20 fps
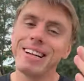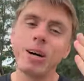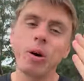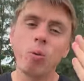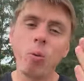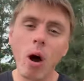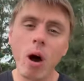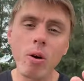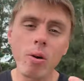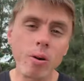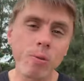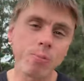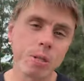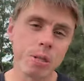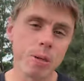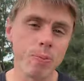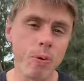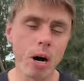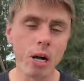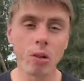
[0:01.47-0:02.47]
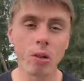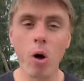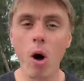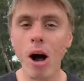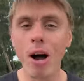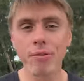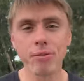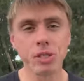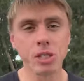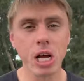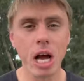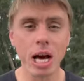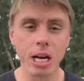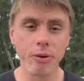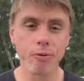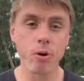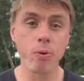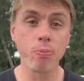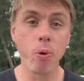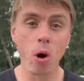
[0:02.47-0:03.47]
Welcome to my live chat
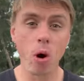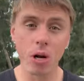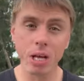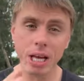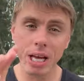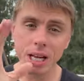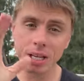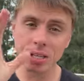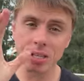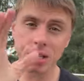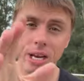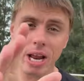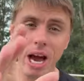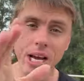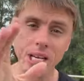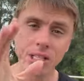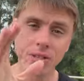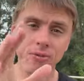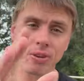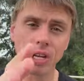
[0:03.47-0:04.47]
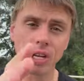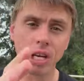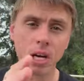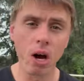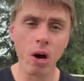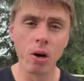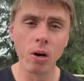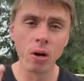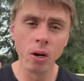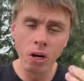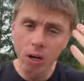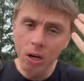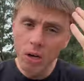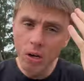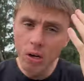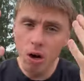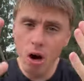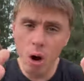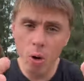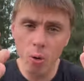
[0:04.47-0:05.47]
everybody. In today's video,
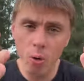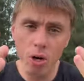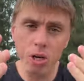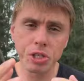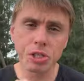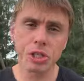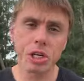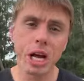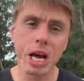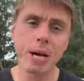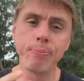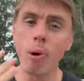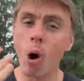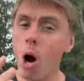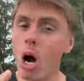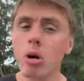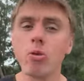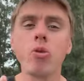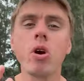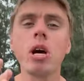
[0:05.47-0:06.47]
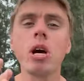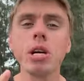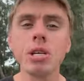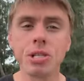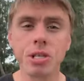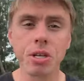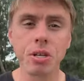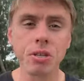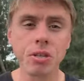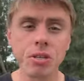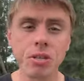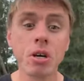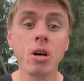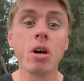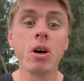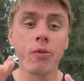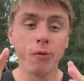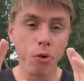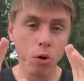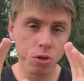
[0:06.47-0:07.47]
I want to share my reasons
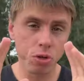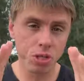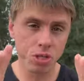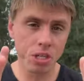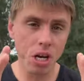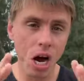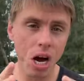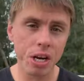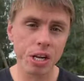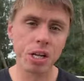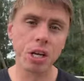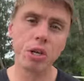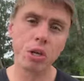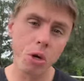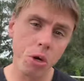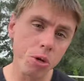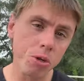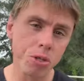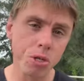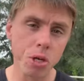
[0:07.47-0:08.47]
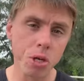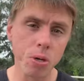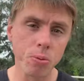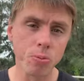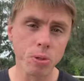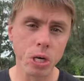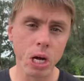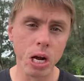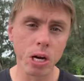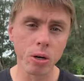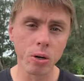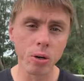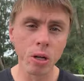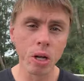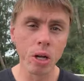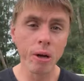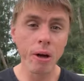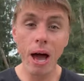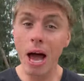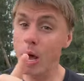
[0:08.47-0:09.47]
for starting a YouTube channel
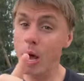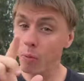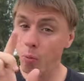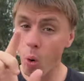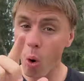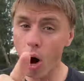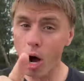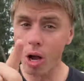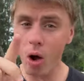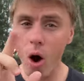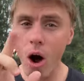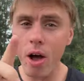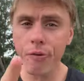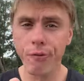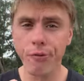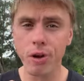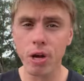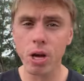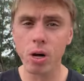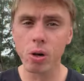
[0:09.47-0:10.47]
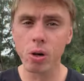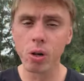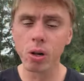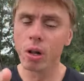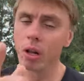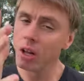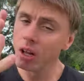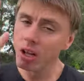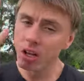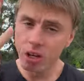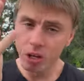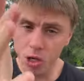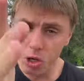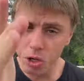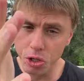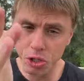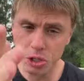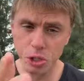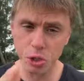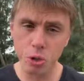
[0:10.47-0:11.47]
and why I feel
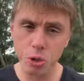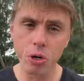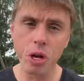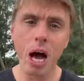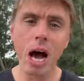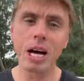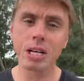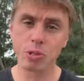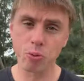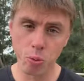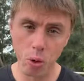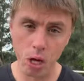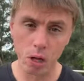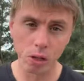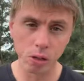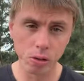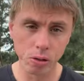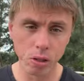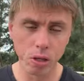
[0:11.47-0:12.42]
you should as well.